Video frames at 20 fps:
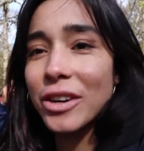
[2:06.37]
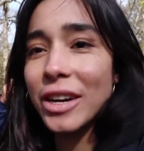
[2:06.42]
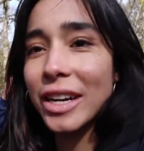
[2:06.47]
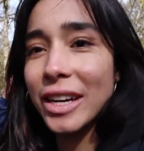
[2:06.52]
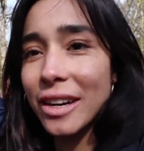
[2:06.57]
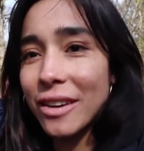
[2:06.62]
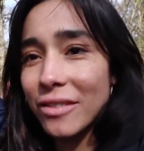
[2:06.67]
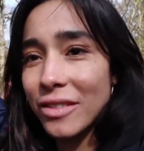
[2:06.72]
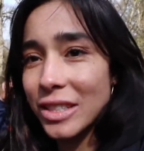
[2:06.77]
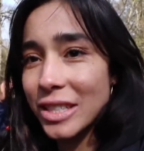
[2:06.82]

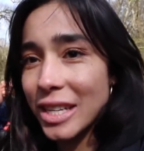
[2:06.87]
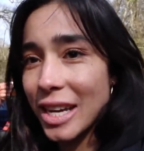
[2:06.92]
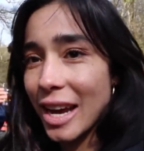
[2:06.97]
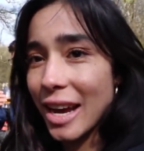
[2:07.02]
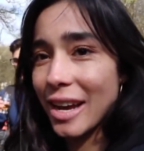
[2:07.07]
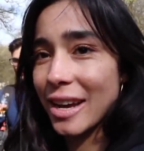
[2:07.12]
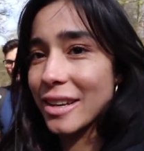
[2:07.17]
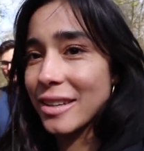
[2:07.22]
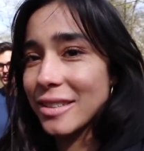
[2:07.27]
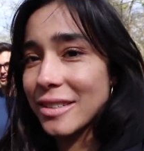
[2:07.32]
drink of the
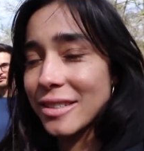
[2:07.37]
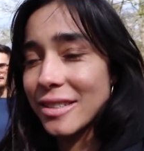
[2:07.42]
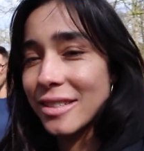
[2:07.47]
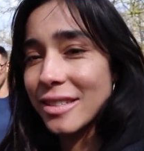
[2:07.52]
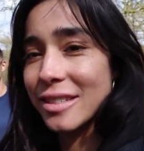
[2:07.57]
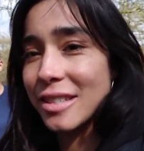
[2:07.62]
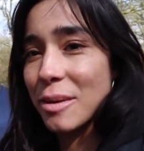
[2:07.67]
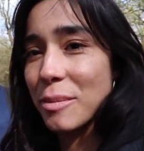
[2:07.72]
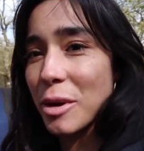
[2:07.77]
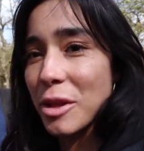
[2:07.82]
day.
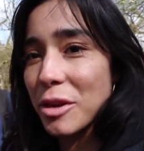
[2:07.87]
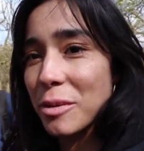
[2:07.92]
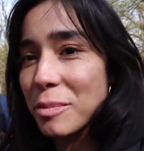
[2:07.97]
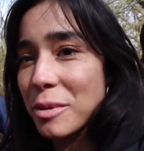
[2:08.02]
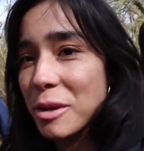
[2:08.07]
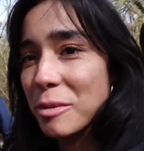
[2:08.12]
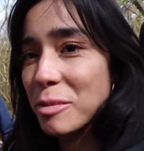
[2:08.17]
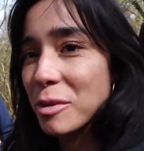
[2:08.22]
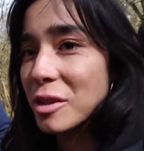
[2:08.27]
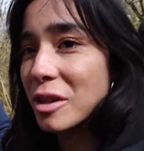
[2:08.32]
Some other
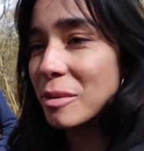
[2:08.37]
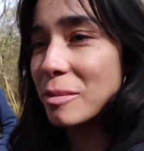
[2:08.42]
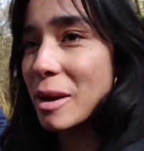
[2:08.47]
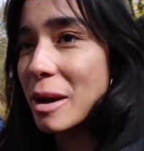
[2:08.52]
people, it